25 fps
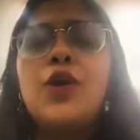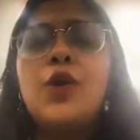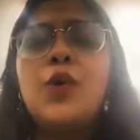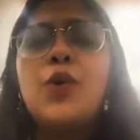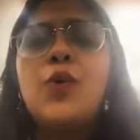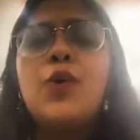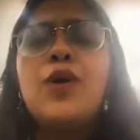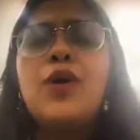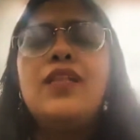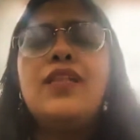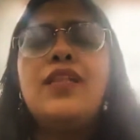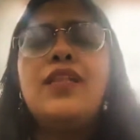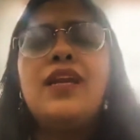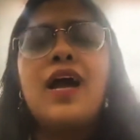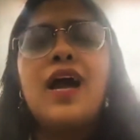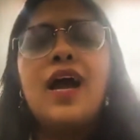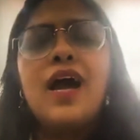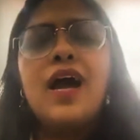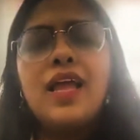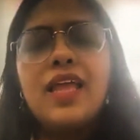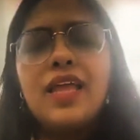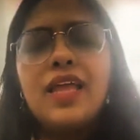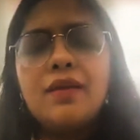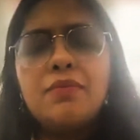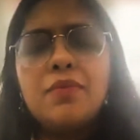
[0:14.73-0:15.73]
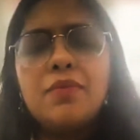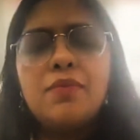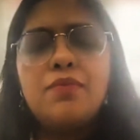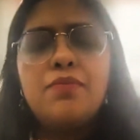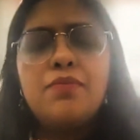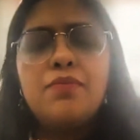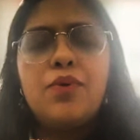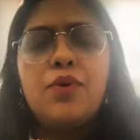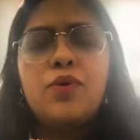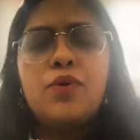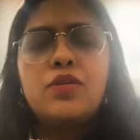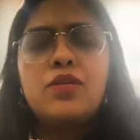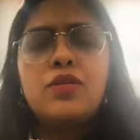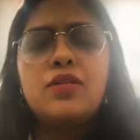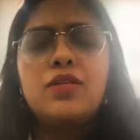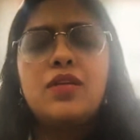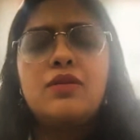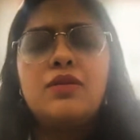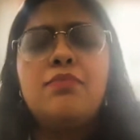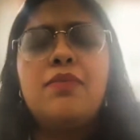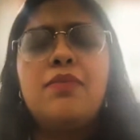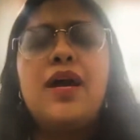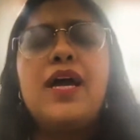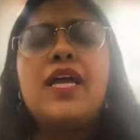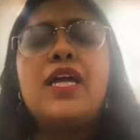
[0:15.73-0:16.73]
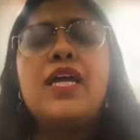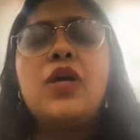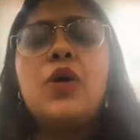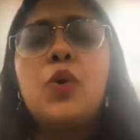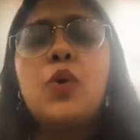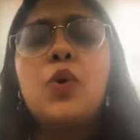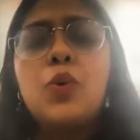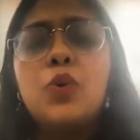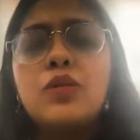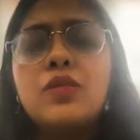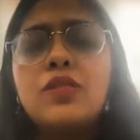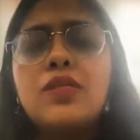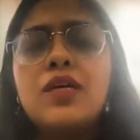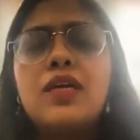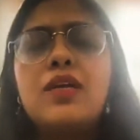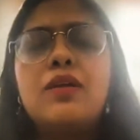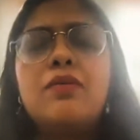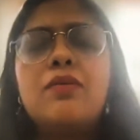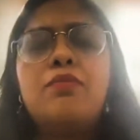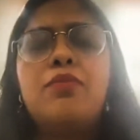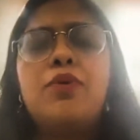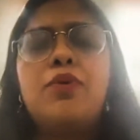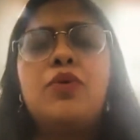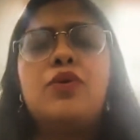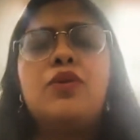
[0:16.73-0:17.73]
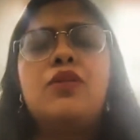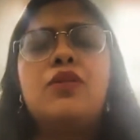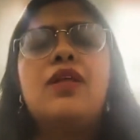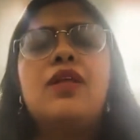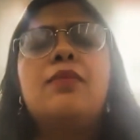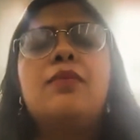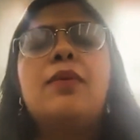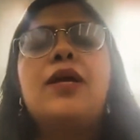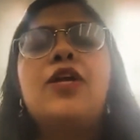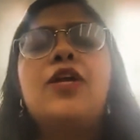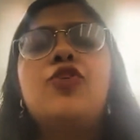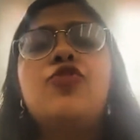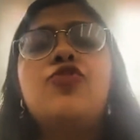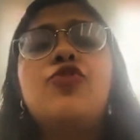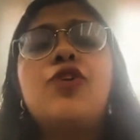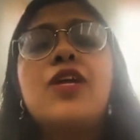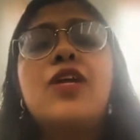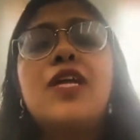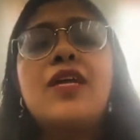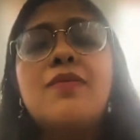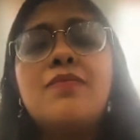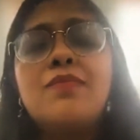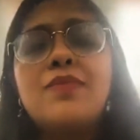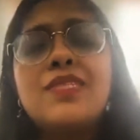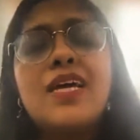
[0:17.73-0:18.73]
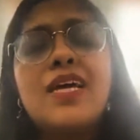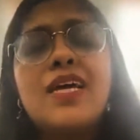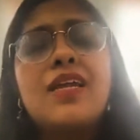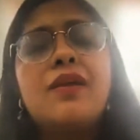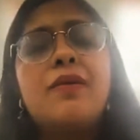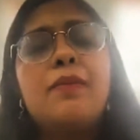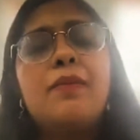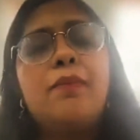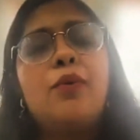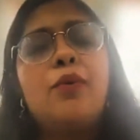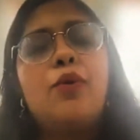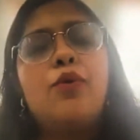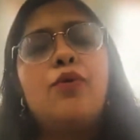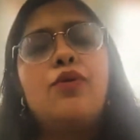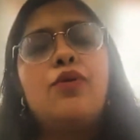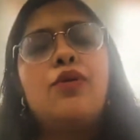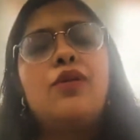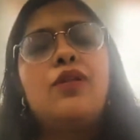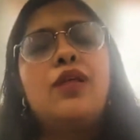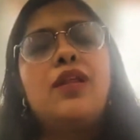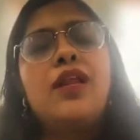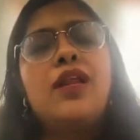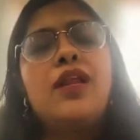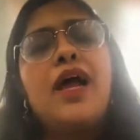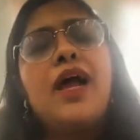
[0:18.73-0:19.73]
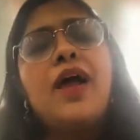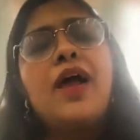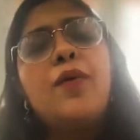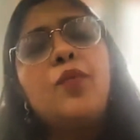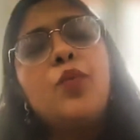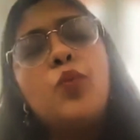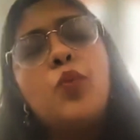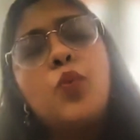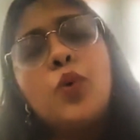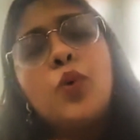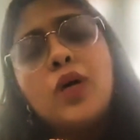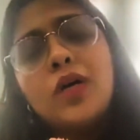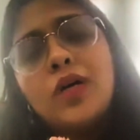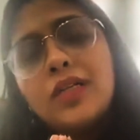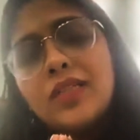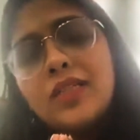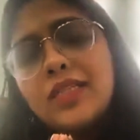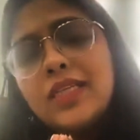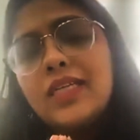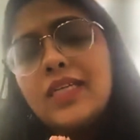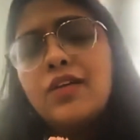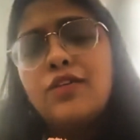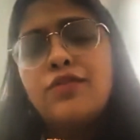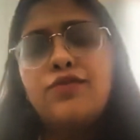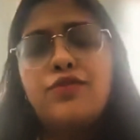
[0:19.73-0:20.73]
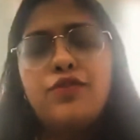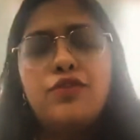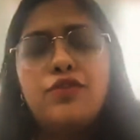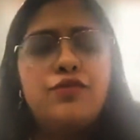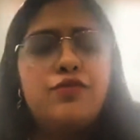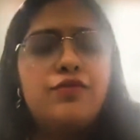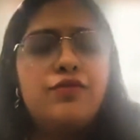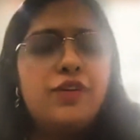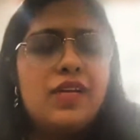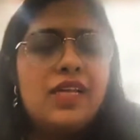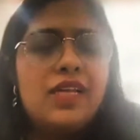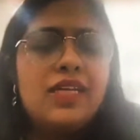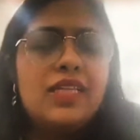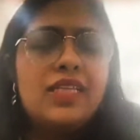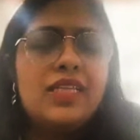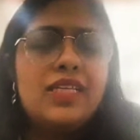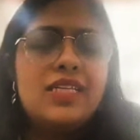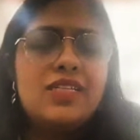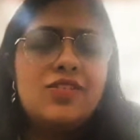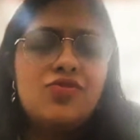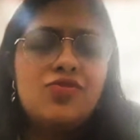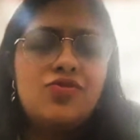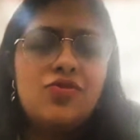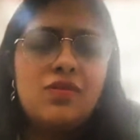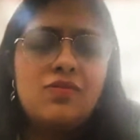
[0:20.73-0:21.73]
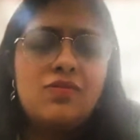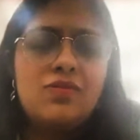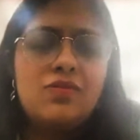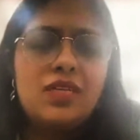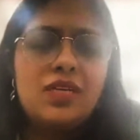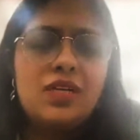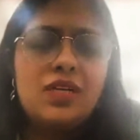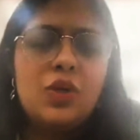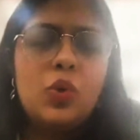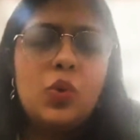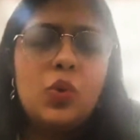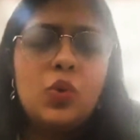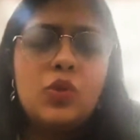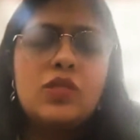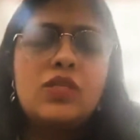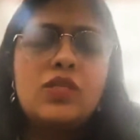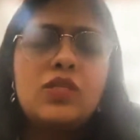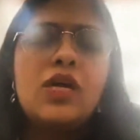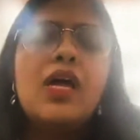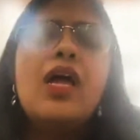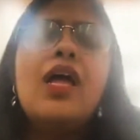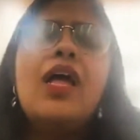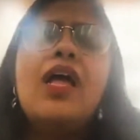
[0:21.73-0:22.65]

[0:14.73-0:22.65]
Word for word: knowing that I am important, that my goals are important, that my dreams are important, that I am worthy of fulfilling these dreams and goals,